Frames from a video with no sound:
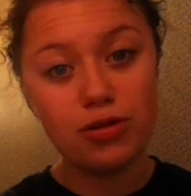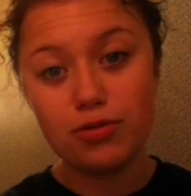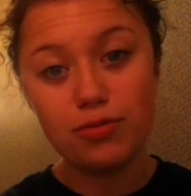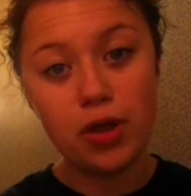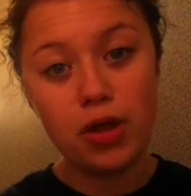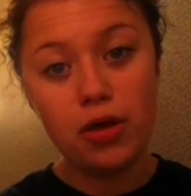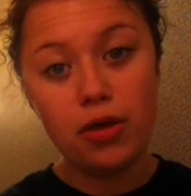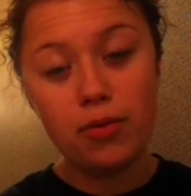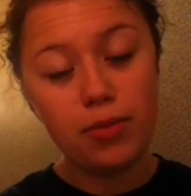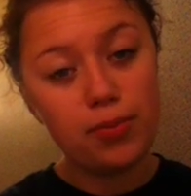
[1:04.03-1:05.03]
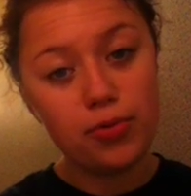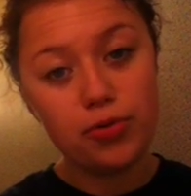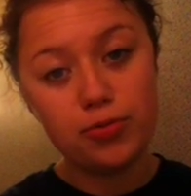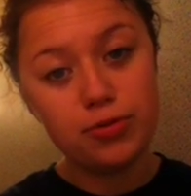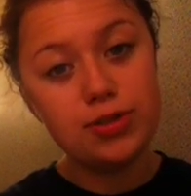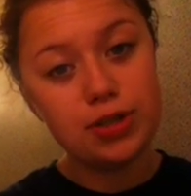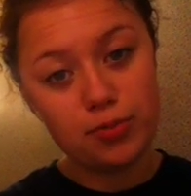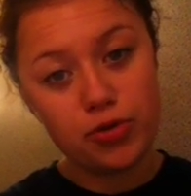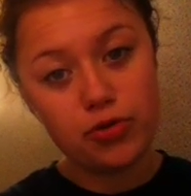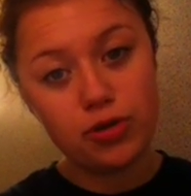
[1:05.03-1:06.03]
random people who will
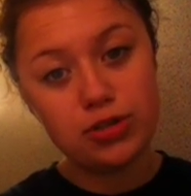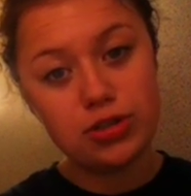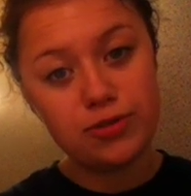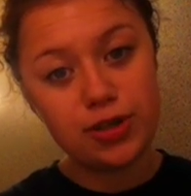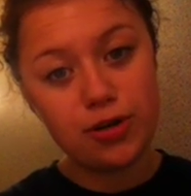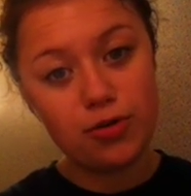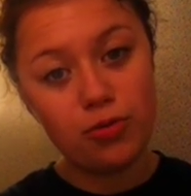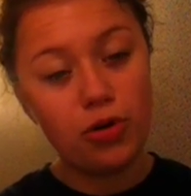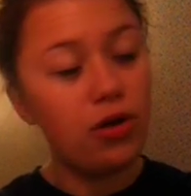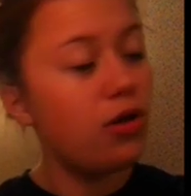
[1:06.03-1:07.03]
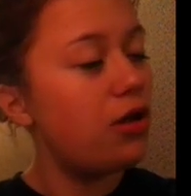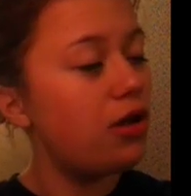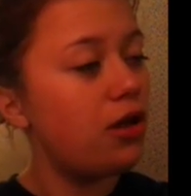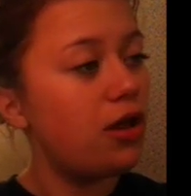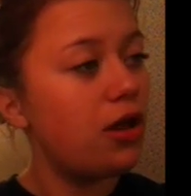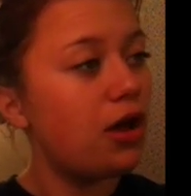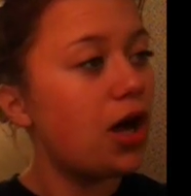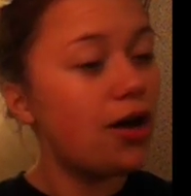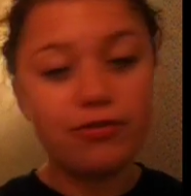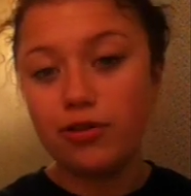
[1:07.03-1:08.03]
stumble across this video
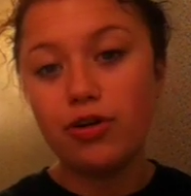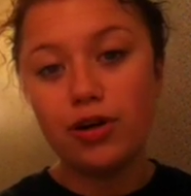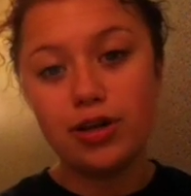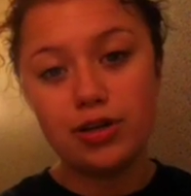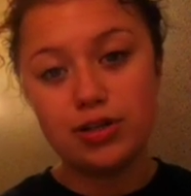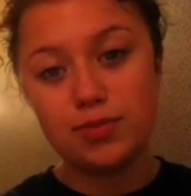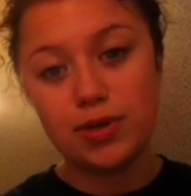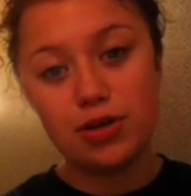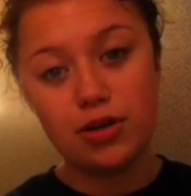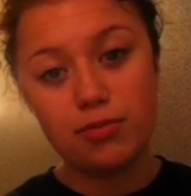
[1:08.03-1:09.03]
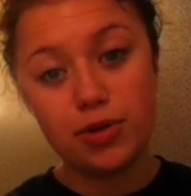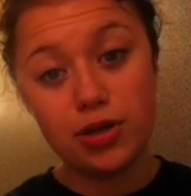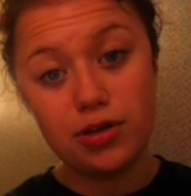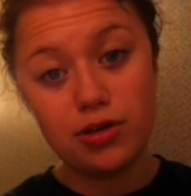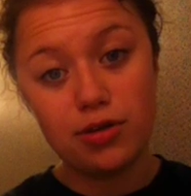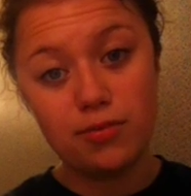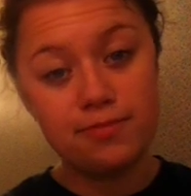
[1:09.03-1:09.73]
after it has been completed.